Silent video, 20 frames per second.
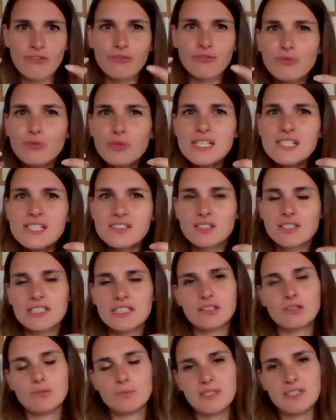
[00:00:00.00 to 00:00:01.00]
freeze a
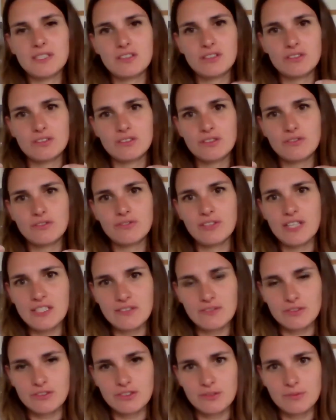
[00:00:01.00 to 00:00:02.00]
little bit the
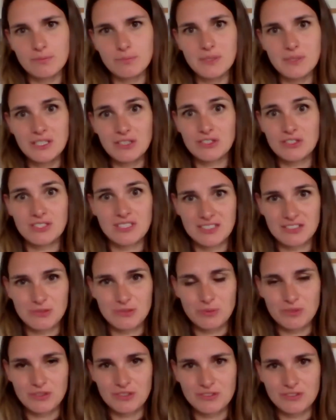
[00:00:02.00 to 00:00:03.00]
flavors because it is a
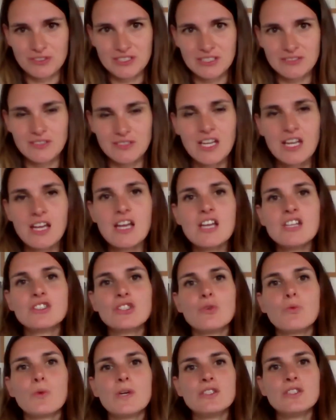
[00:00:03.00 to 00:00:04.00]
preservative.
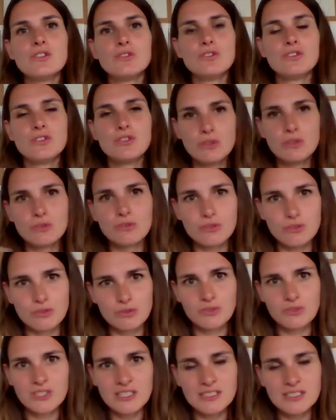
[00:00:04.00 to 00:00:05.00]
So when you don't
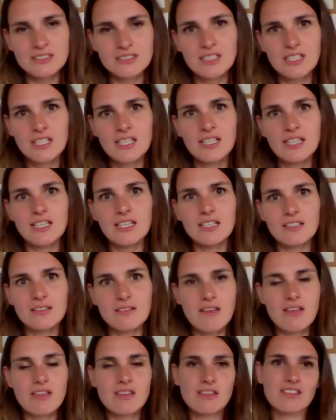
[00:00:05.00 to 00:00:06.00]
use it,
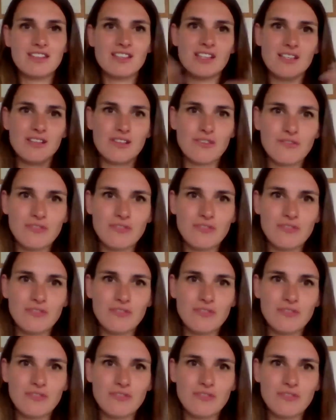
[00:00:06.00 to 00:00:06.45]
the